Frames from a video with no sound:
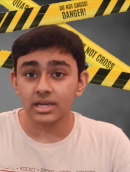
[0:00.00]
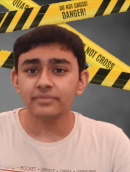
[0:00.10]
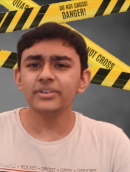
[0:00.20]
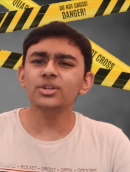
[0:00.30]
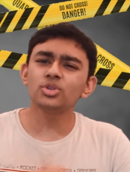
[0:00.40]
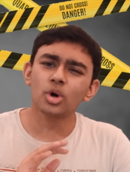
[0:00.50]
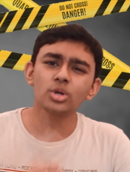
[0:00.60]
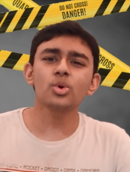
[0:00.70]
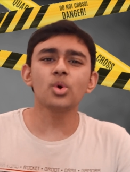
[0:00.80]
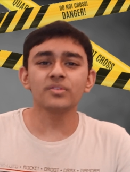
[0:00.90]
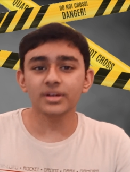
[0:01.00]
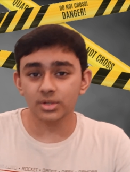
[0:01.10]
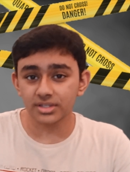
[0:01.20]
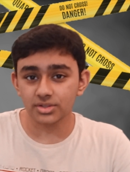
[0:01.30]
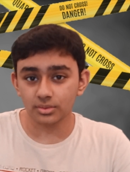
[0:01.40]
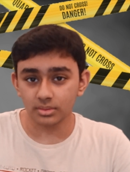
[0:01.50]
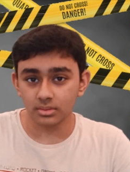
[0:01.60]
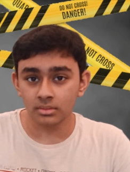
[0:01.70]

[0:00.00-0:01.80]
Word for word: will not go away on its own.